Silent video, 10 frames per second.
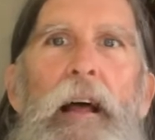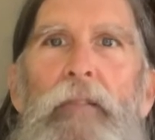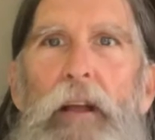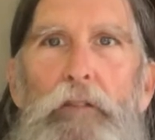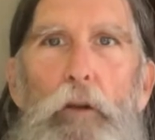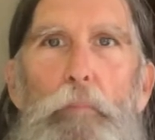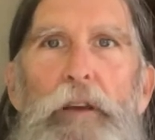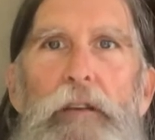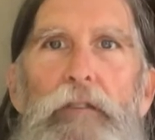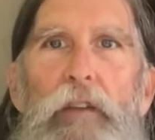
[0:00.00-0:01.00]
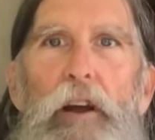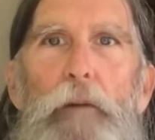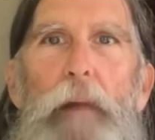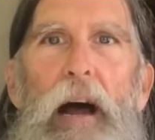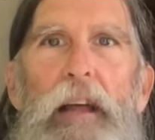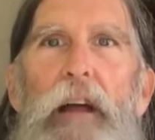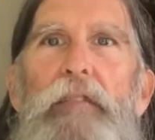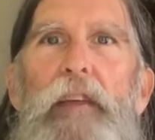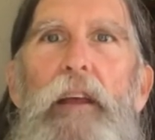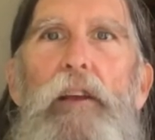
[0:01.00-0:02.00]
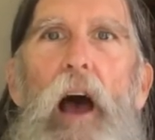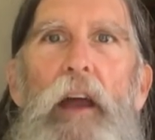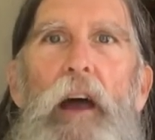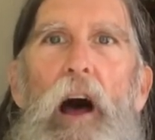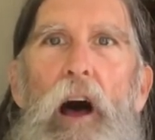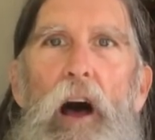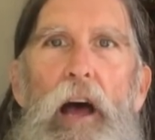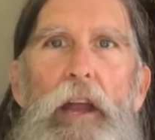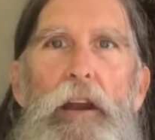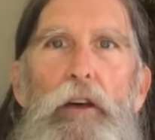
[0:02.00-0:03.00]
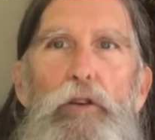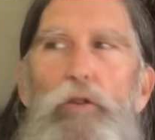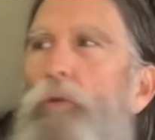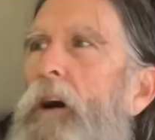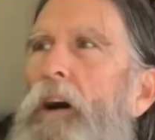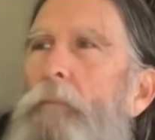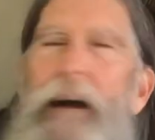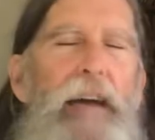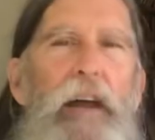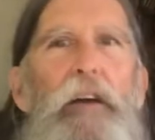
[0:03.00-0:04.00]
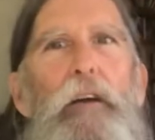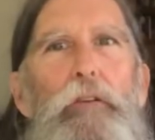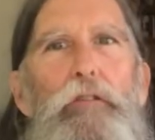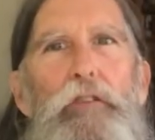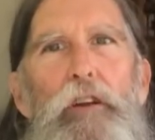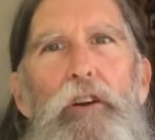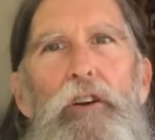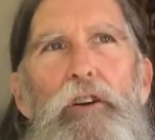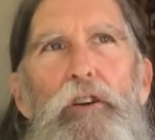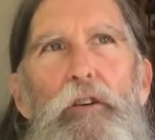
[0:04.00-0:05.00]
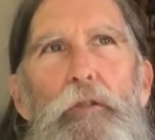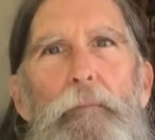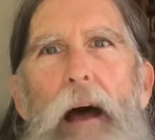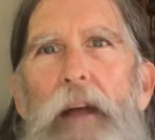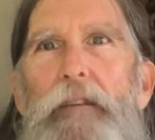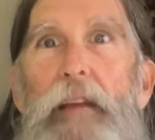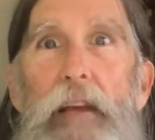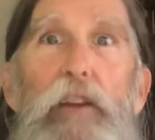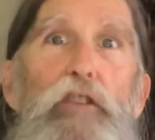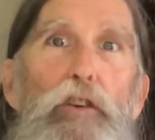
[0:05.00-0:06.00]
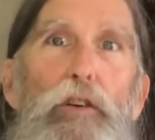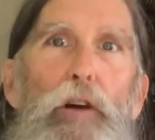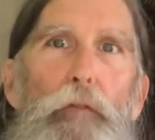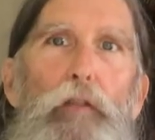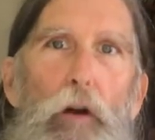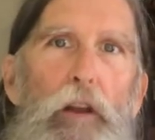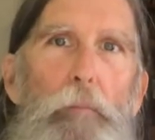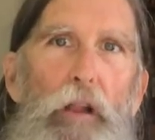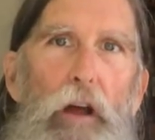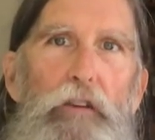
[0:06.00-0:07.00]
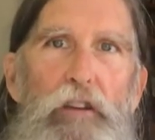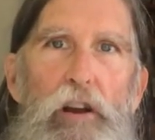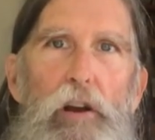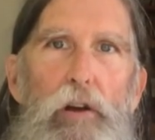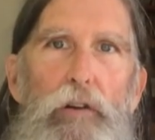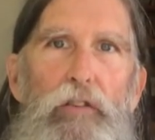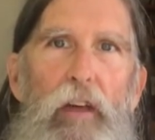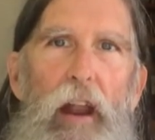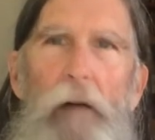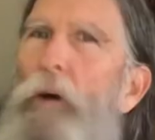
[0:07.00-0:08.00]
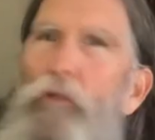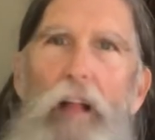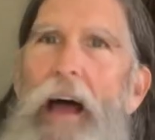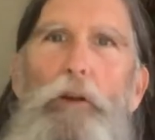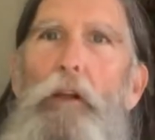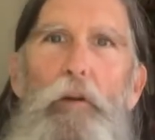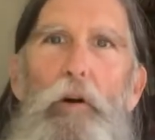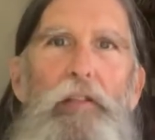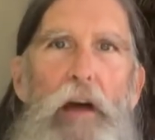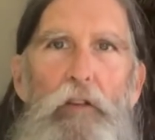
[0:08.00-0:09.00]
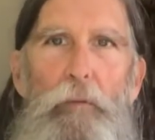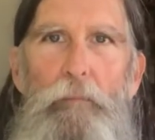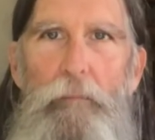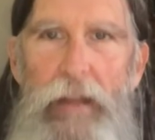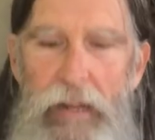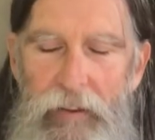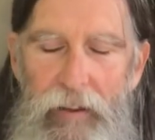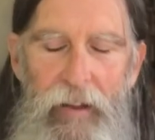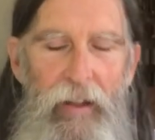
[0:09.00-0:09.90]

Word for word: That's a little piece there by uh, Thich Nhat Hanh, who um, I kind of consider my teacher of 30 plus years that I most likely will never meet.